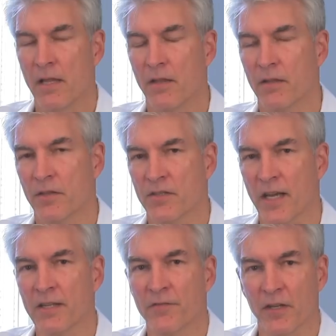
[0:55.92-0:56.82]
The
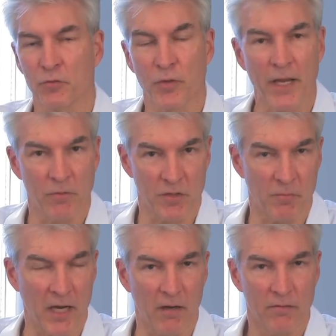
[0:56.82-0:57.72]
side effect rate was
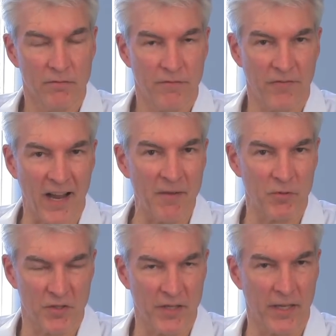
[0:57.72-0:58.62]
about
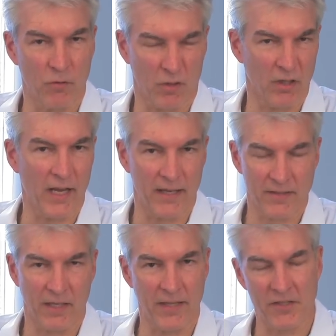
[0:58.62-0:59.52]
5% or
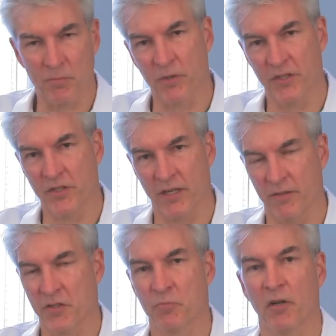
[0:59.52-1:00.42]
less. That's pretty
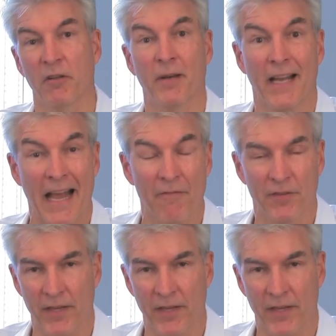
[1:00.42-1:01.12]
generous. It's probably about half of